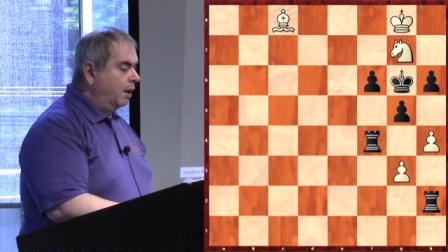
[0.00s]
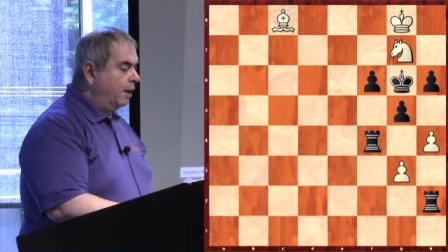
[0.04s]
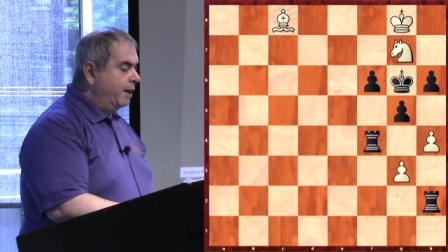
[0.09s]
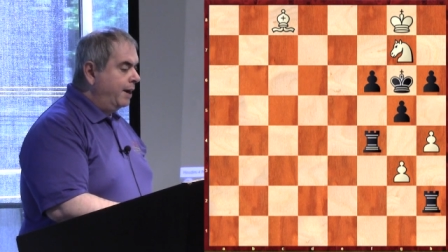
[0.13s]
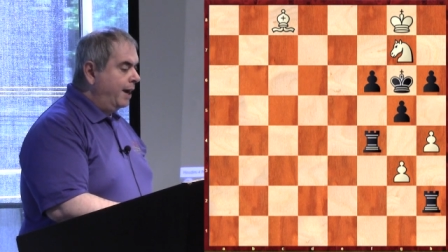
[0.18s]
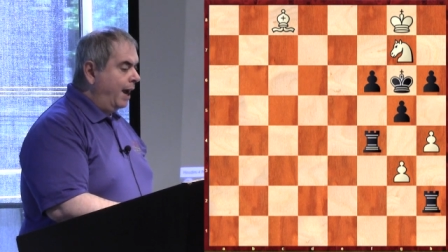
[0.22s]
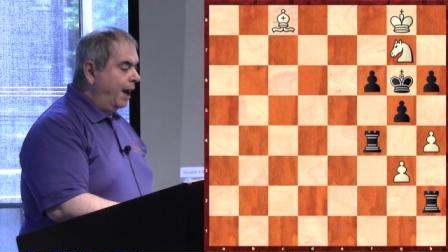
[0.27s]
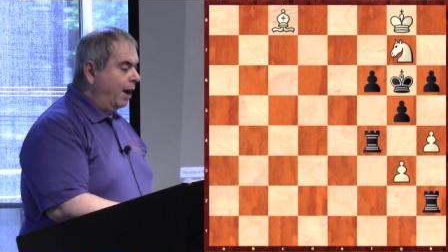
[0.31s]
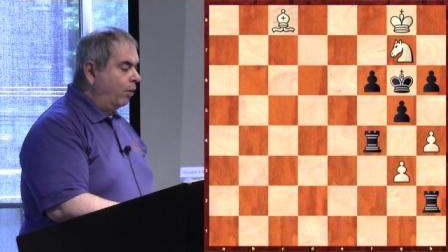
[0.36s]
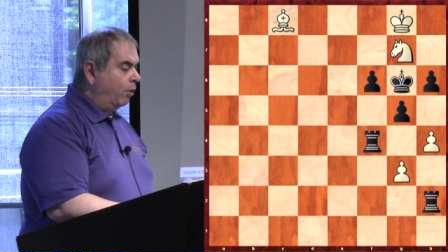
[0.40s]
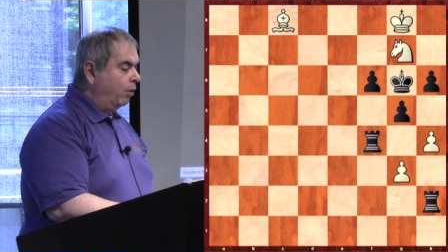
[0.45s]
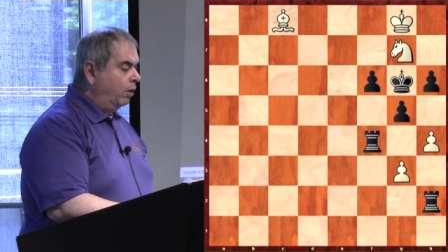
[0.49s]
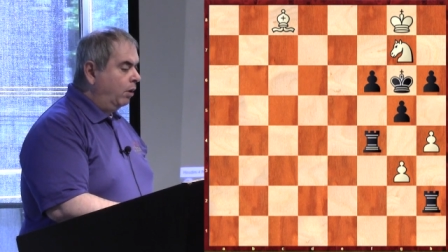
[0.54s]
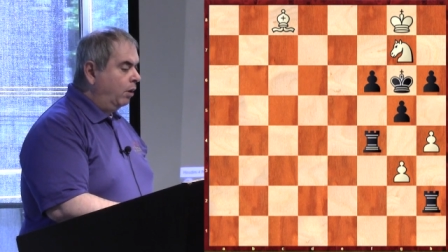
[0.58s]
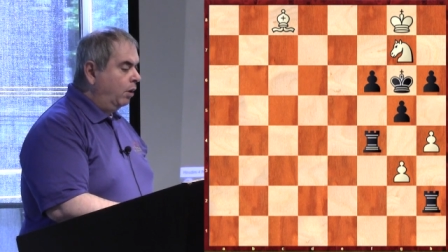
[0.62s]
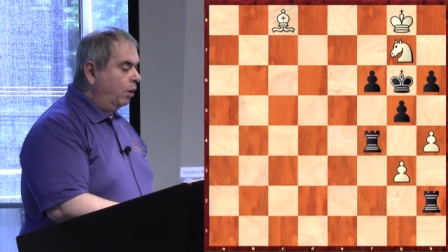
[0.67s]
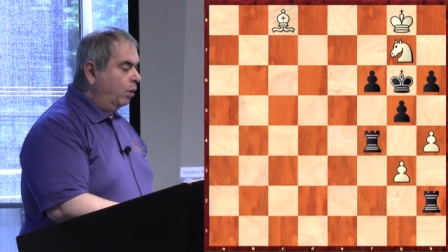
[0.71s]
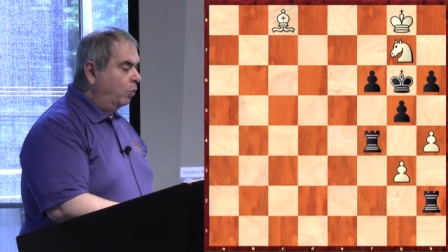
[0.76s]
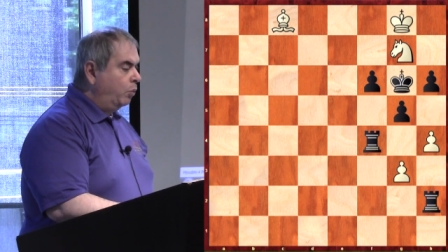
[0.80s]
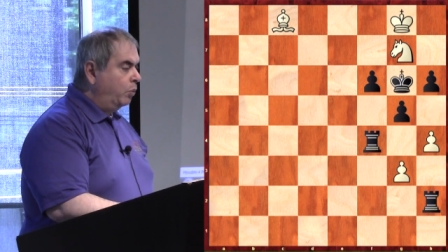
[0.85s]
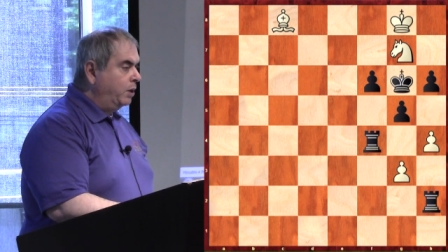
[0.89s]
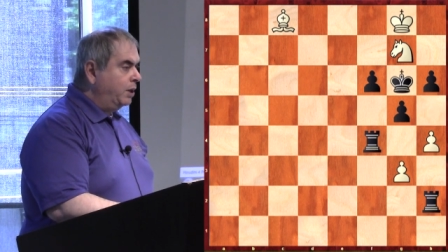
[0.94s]
Now,
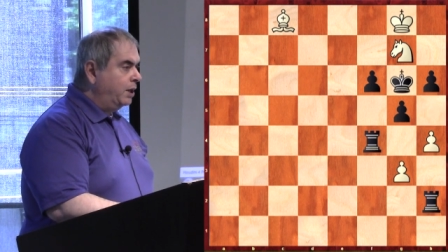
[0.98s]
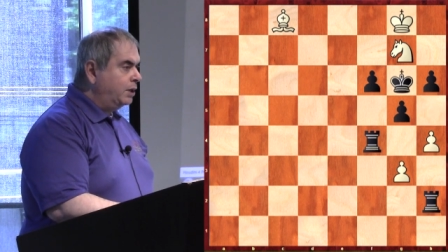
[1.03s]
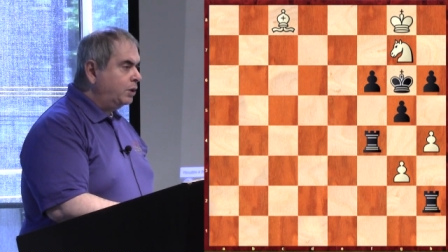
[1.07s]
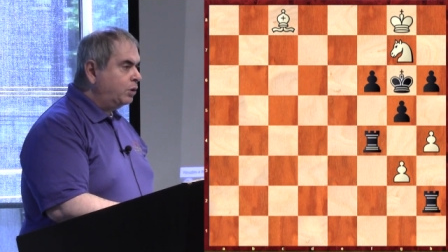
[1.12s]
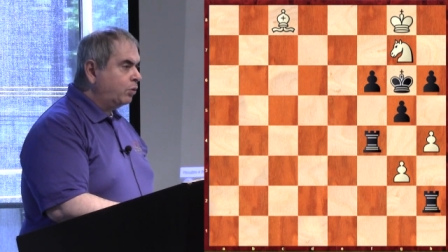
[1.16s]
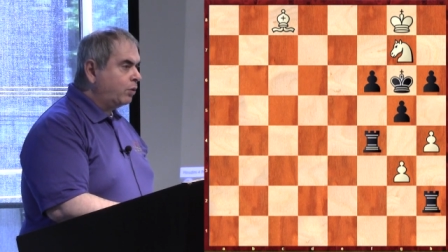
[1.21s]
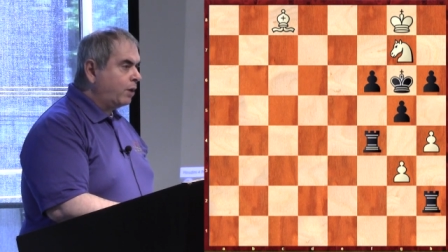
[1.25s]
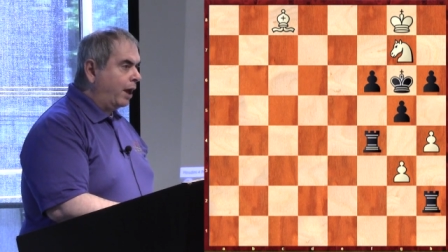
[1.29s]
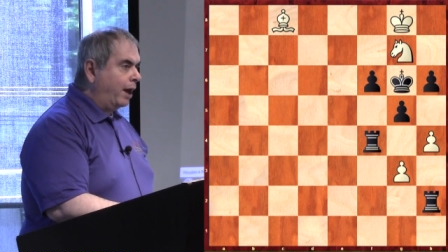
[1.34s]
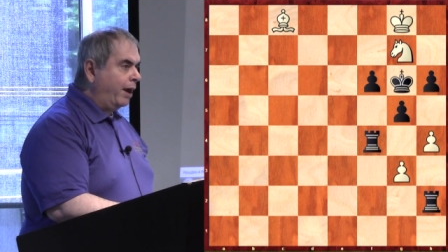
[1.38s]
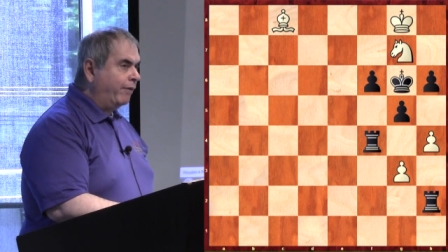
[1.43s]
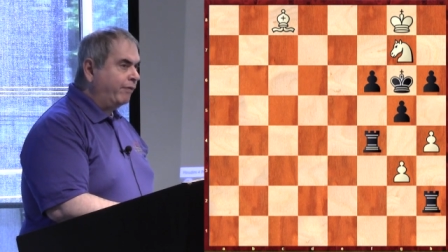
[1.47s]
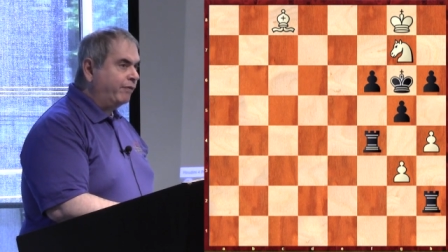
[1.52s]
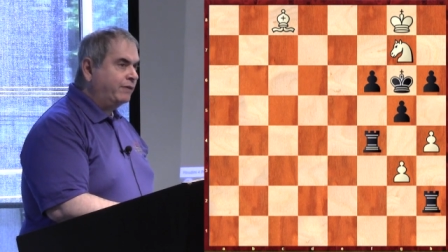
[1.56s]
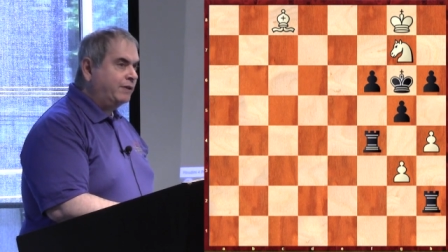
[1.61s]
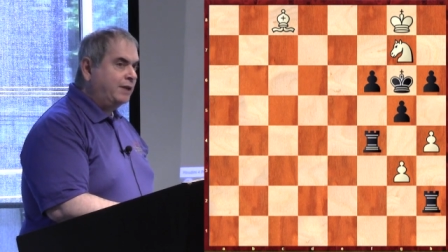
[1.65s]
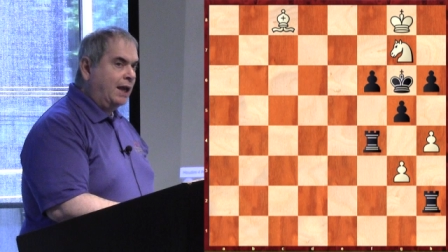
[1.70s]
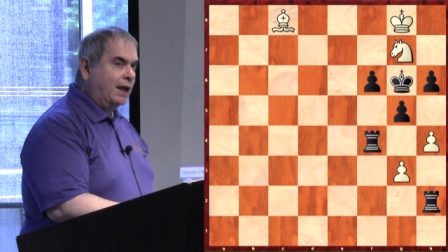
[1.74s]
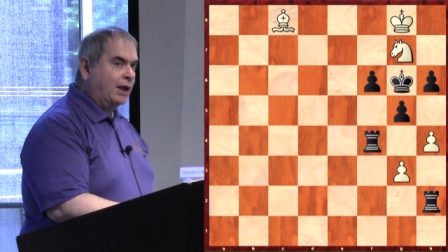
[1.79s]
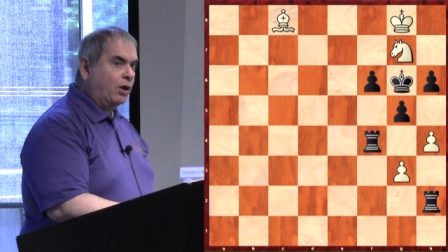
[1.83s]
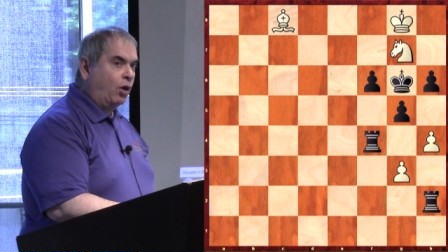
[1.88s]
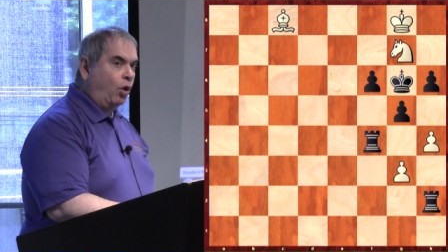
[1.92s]
we need to kind of
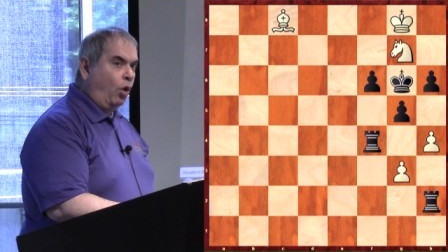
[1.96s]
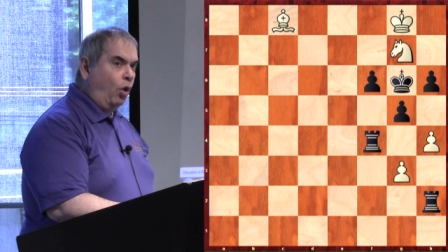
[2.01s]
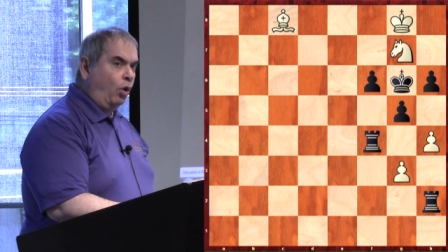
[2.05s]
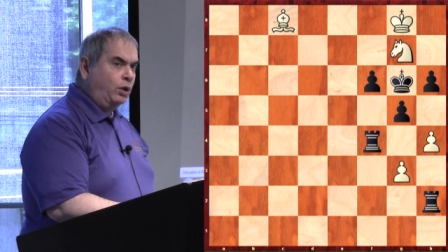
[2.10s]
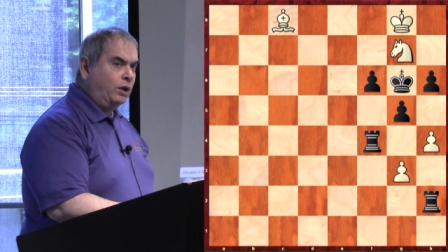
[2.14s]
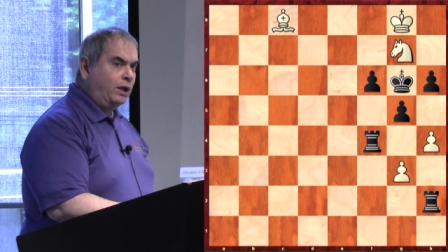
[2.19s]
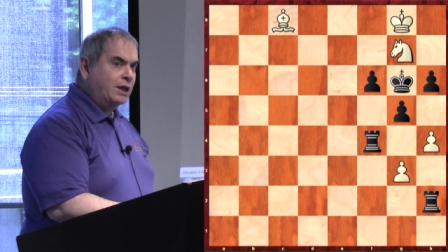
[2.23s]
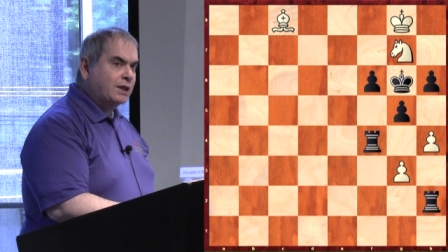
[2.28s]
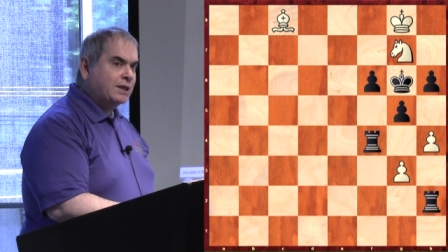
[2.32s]
take all the